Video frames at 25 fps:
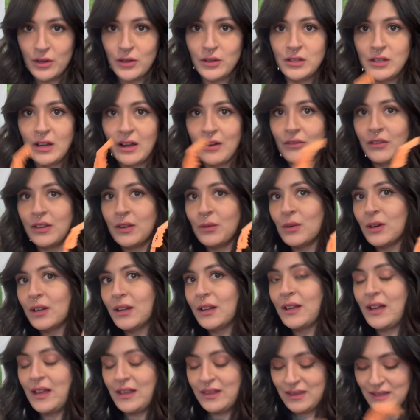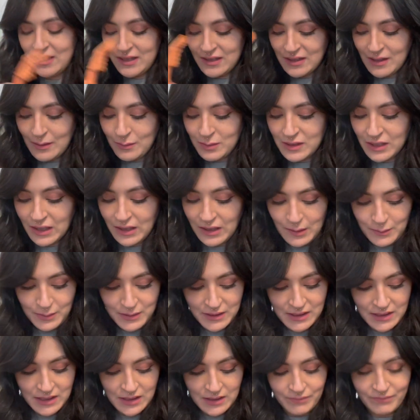You definitely want to get these types of clips.
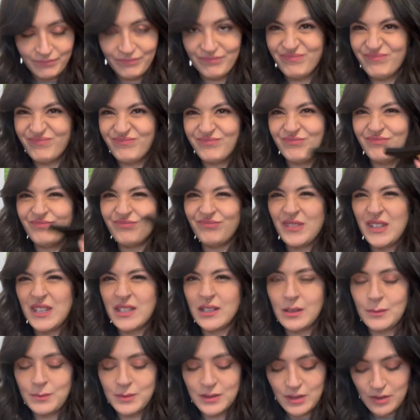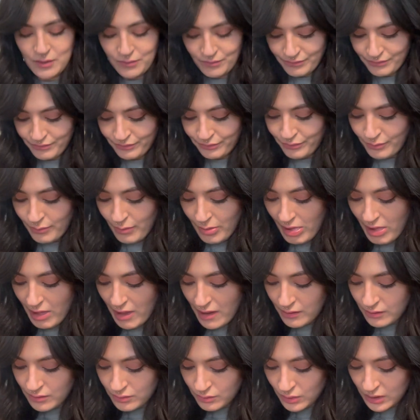These clips are bleh,
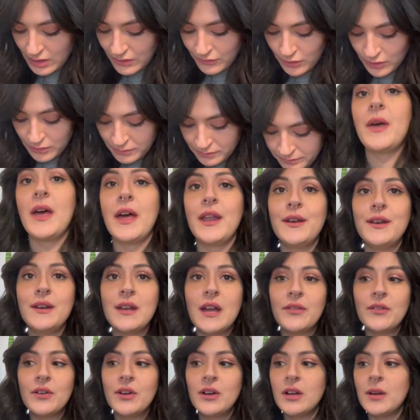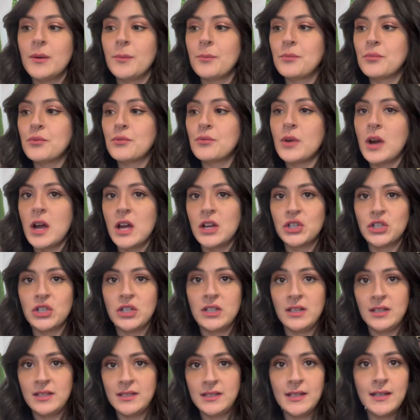whatever. Another brush,
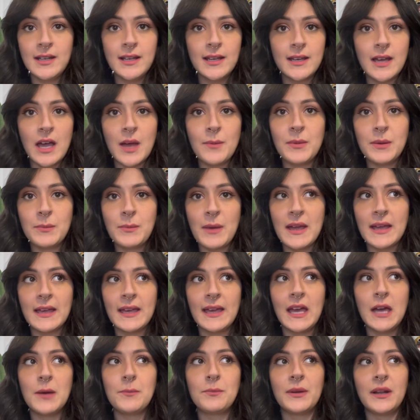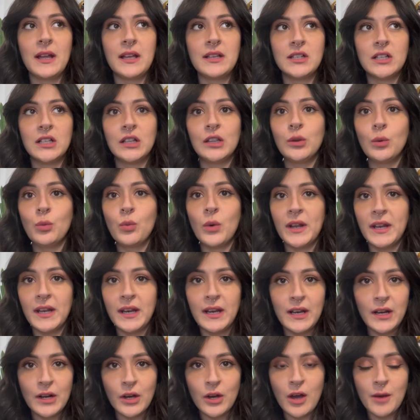this didn't come in my kit, but I did win it
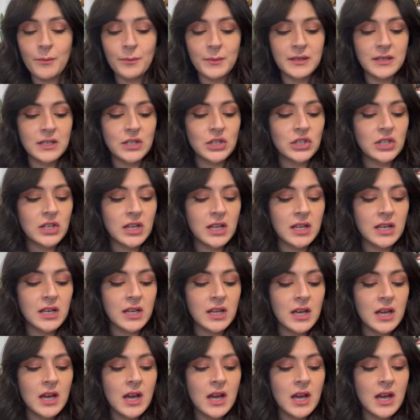in a competition.